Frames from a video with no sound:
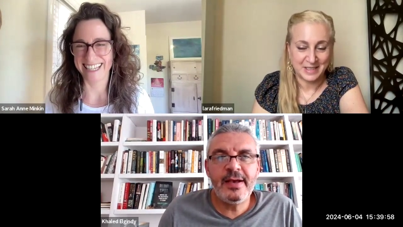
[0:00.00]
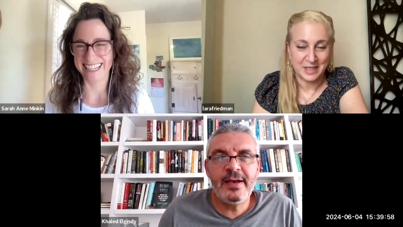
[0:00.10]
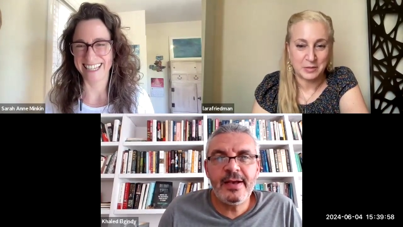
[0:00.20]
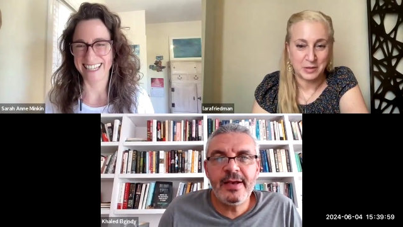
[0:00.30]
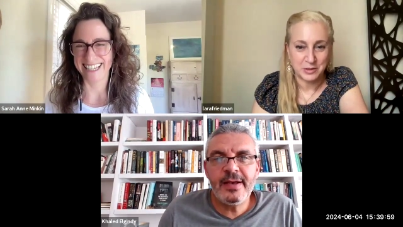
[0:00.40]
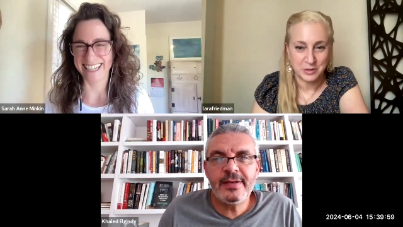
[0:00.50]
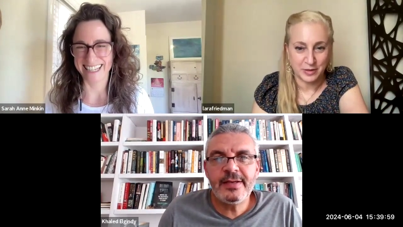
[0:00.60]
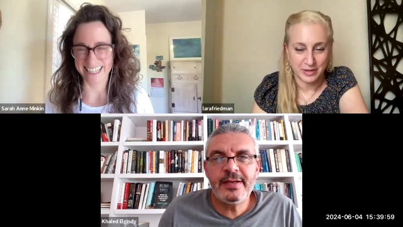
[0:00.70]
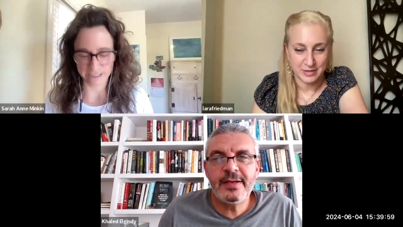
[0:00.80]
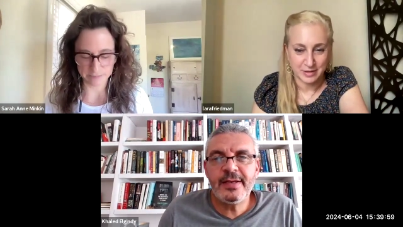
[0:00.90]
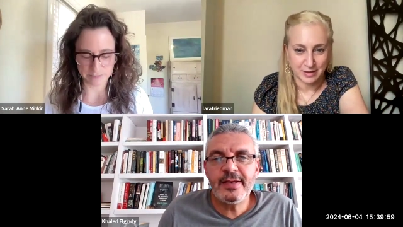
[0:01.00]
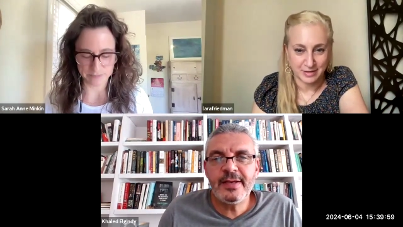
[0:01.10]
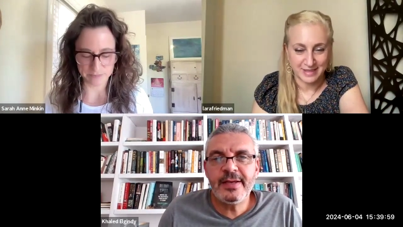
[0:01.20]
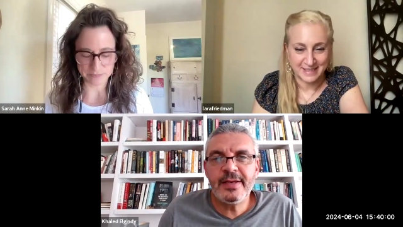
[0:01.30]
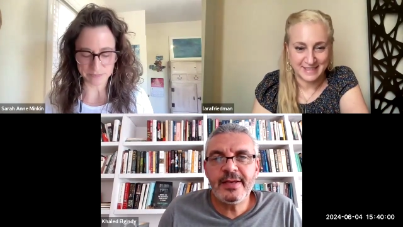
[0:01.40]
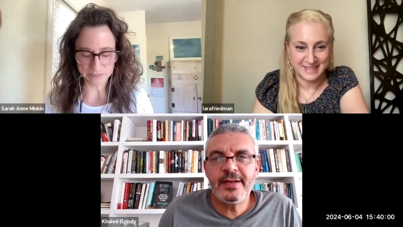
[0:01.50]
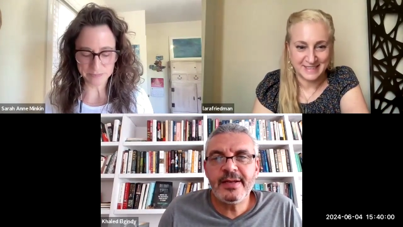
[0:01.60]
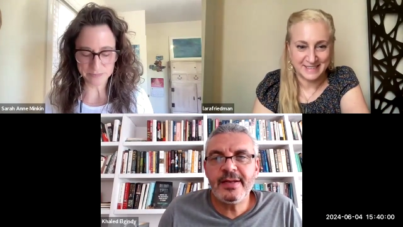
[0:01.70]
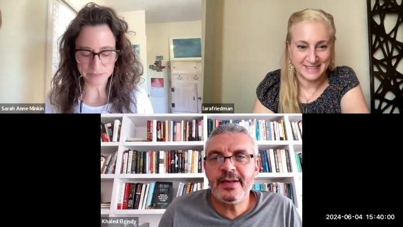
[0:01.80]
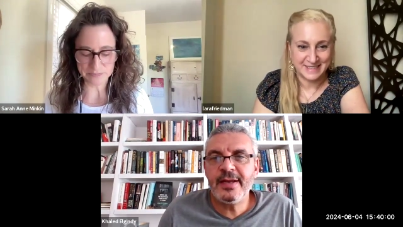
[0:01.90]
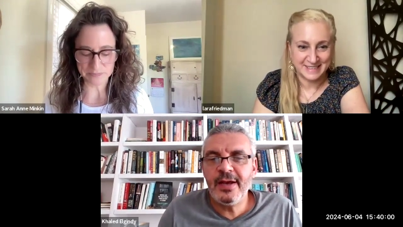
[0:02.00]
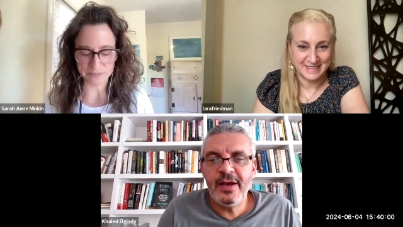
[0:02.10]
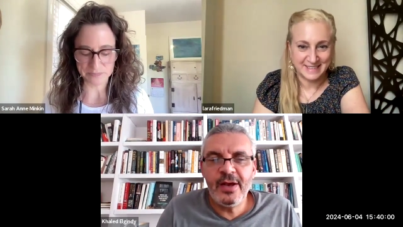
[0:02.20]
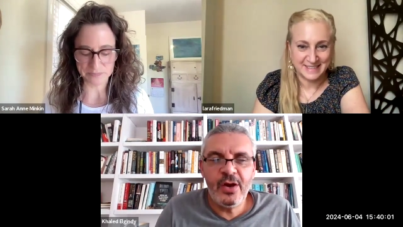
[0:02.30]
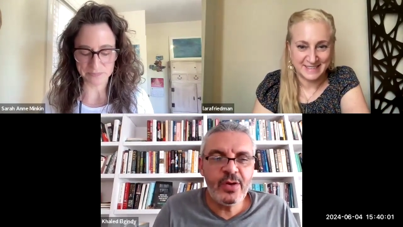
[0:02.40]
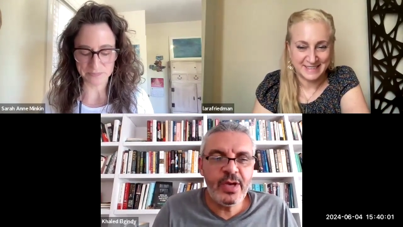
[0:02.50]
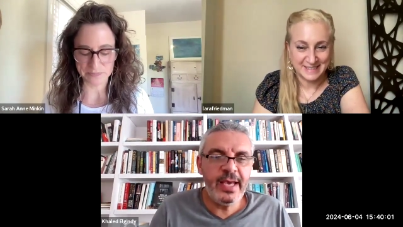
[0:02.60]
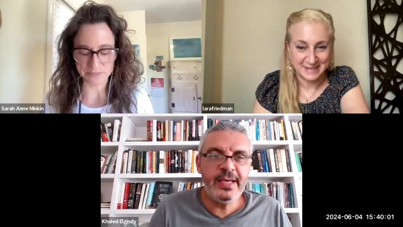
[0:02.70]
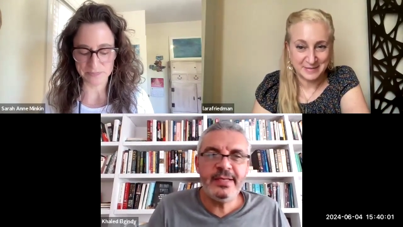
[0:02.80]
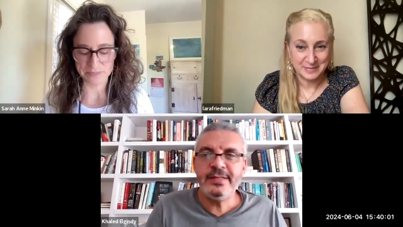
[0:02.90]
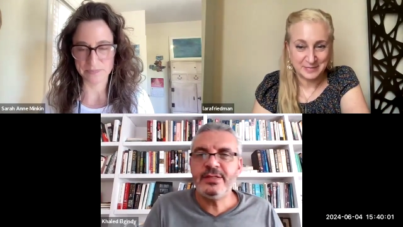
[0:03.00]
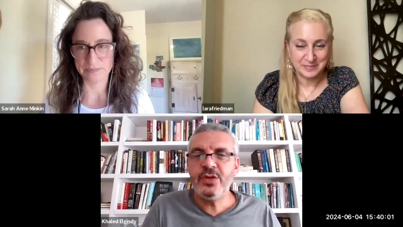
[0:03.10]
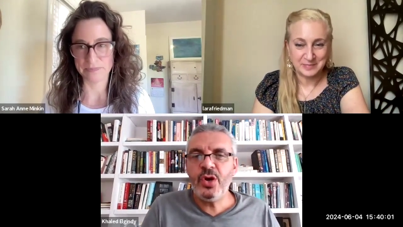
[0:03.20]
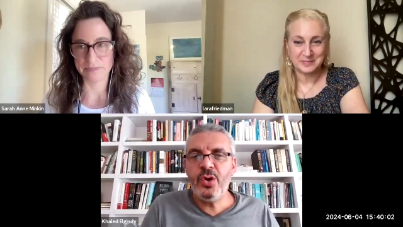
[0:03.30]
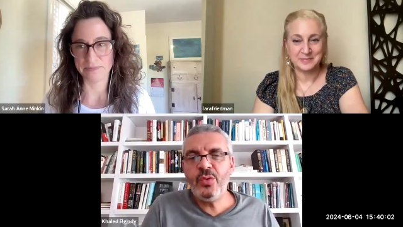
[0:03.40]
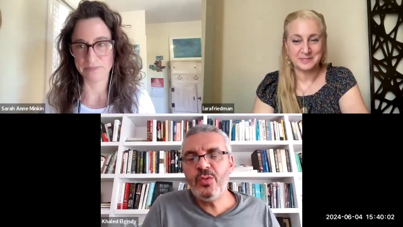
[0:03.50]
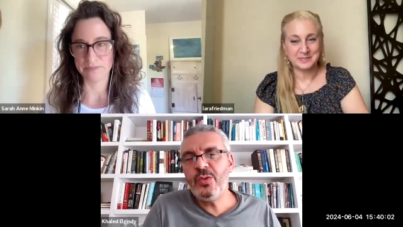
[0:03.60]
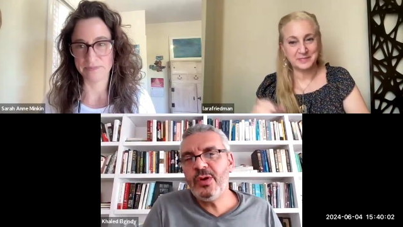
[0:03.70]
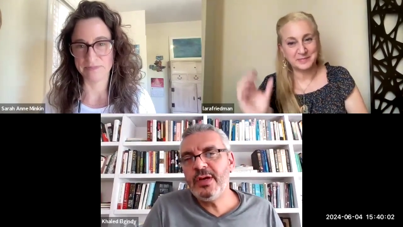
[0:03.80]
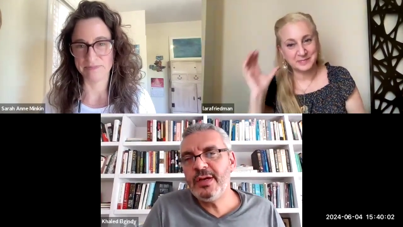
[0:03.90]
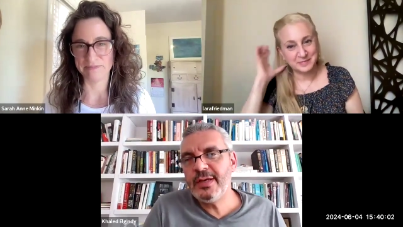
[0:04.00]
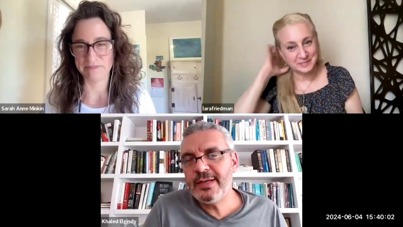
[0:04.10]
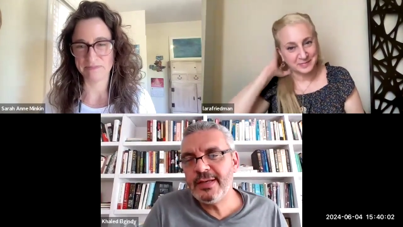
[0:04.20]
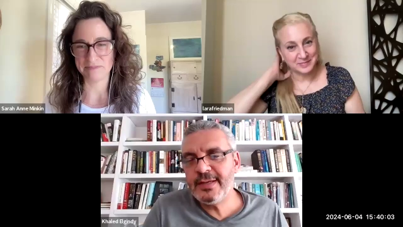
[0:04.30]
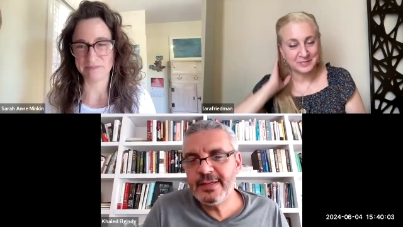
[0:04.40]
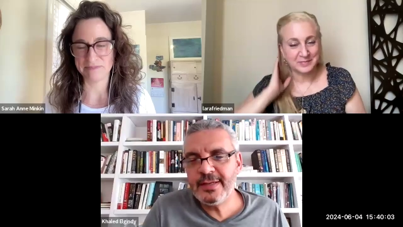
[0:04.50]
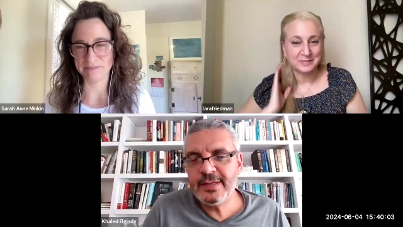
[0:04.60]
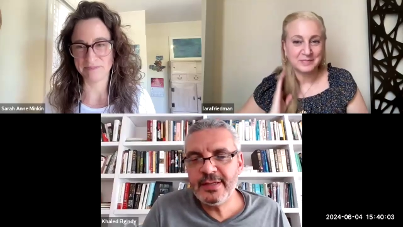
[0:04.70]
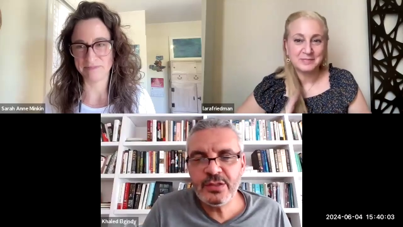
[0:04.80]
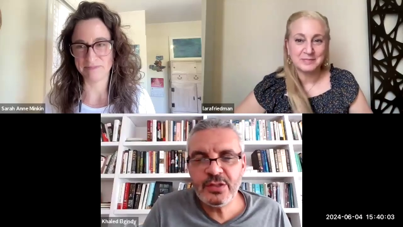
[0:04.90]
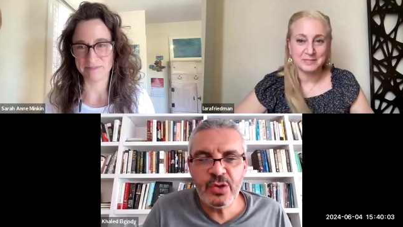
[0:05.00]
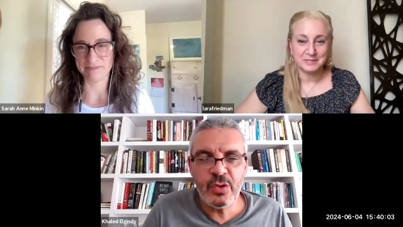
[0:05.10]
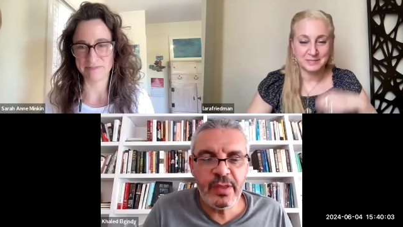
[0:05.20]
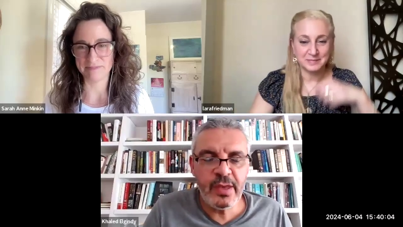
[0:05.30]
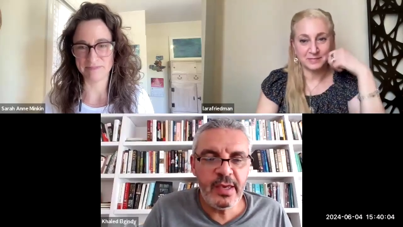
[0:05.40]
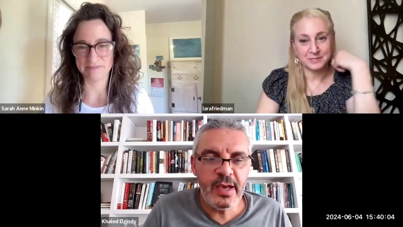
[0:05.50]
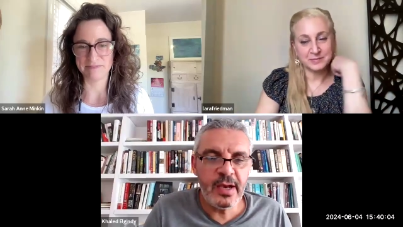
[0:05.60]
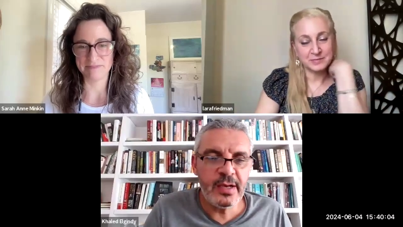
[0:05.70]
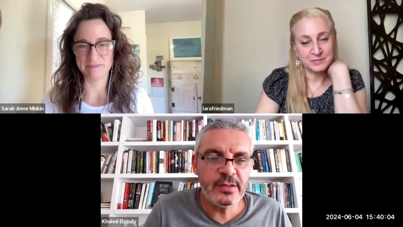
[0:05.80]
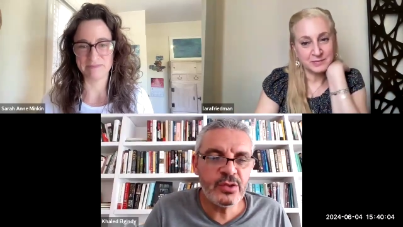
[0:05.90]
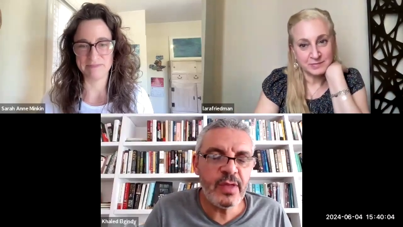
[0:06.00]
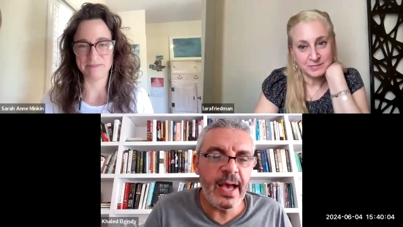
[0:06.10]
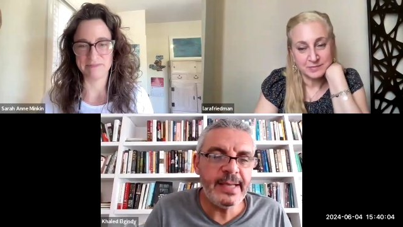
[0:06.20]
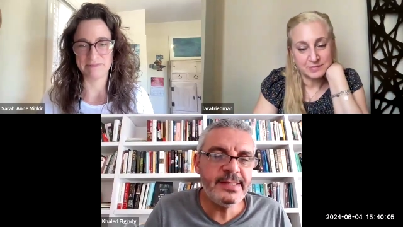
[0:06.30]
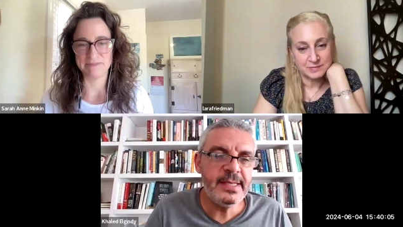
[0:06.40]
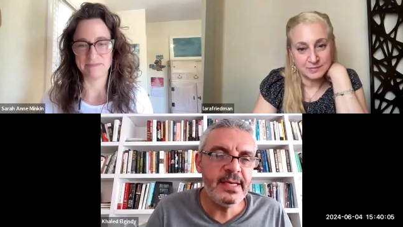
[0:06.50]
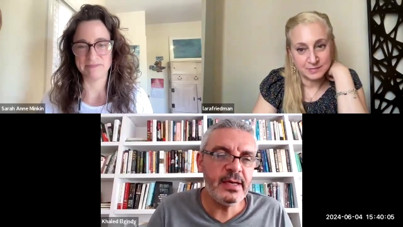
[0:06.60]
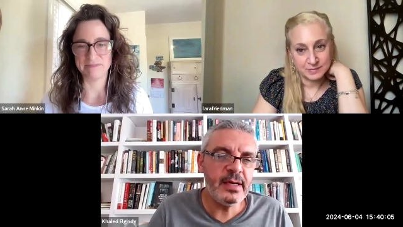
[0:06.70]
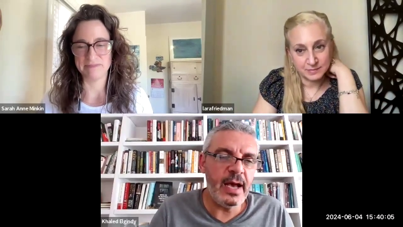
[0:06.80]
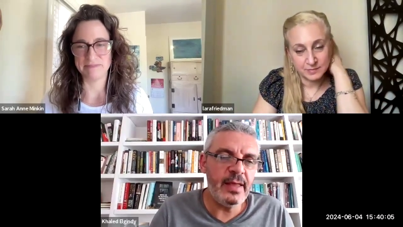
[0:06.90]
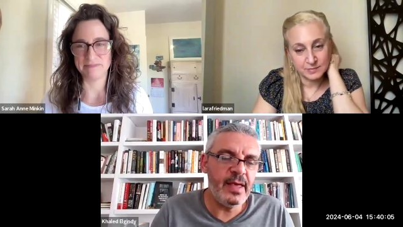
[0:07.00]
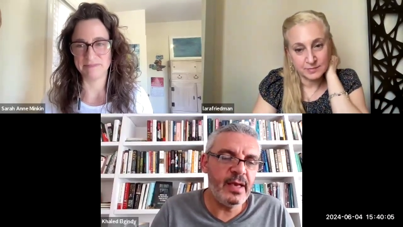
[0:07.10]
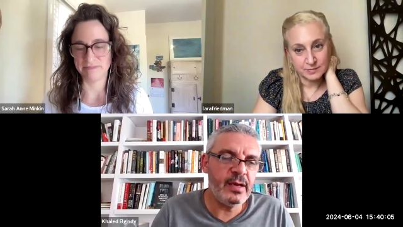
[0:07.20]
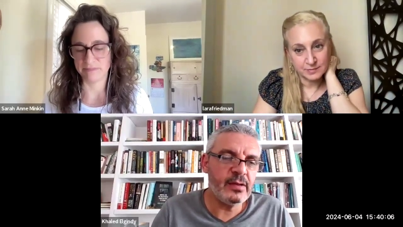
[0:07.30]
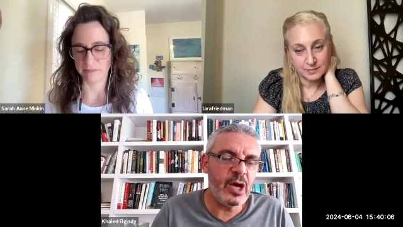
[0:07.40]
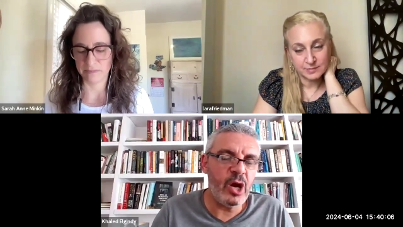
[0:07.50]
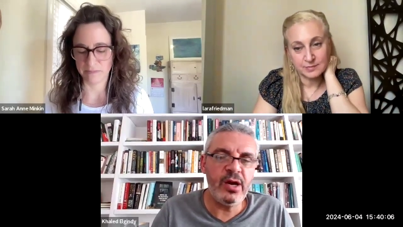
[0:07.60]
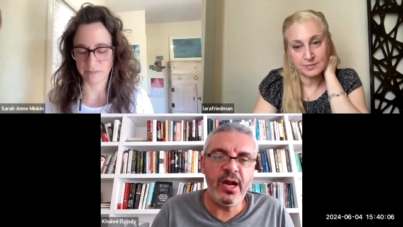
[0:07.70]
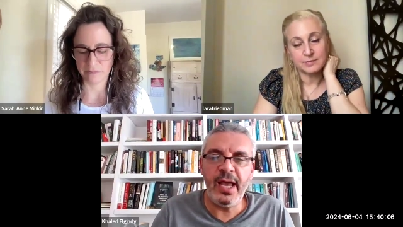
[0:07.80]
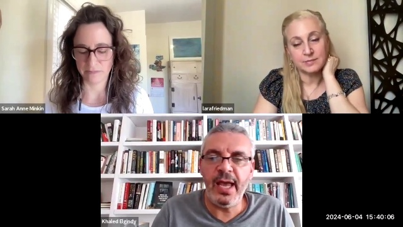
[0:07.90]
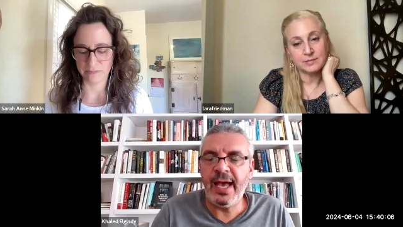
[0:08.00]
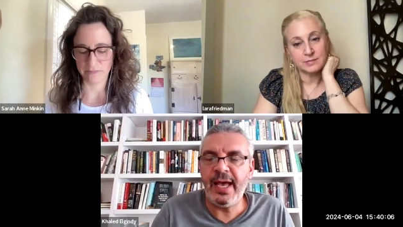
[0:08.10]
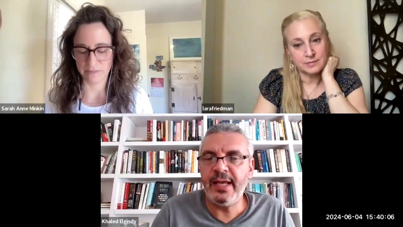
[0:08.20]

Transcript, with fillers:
Speaker 1: Khaled, why don't you go ahead and start?
Speaker 2: Okay, so so the uh, so the idea I think Galar and I